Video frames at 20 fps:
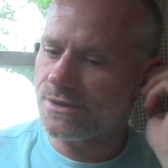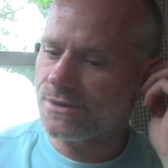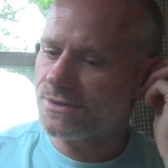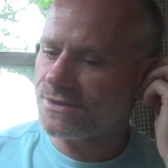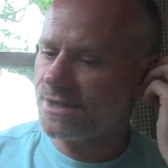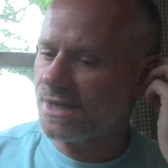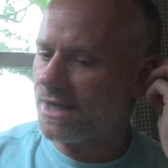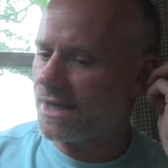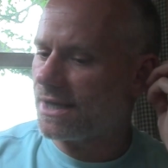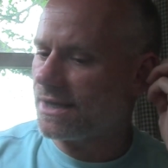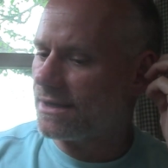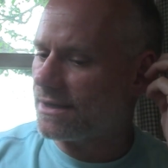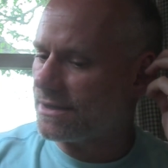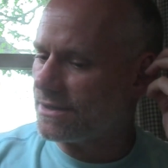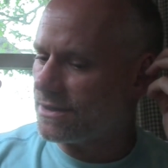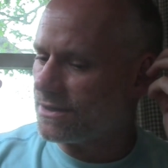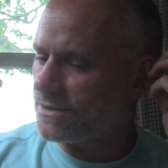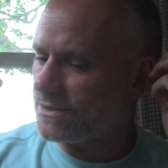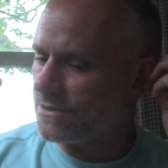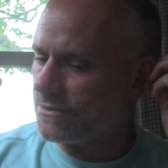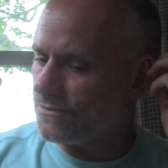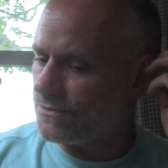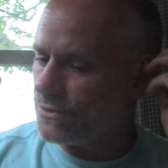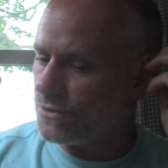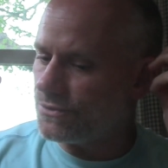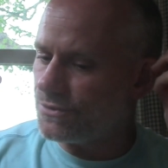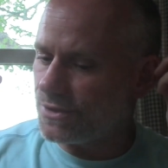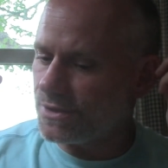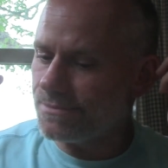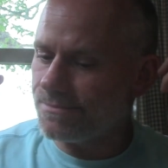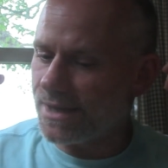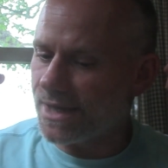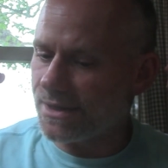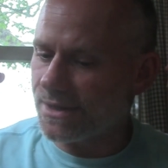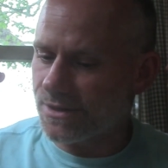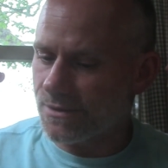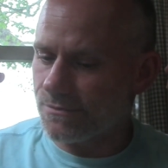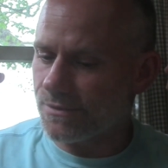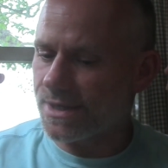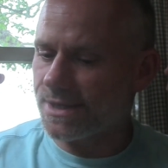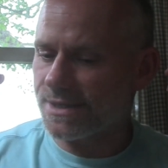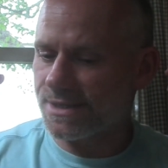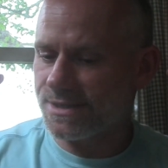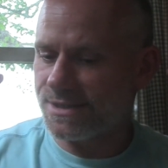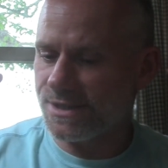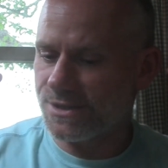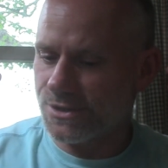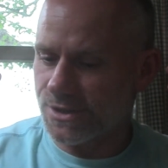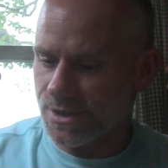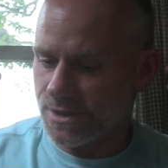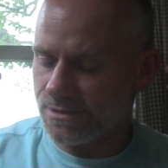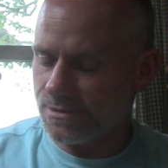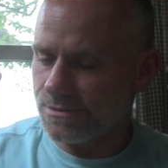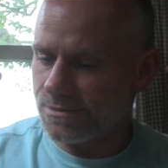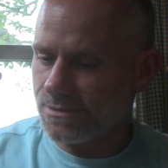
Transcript: they're saying you did make the right decision.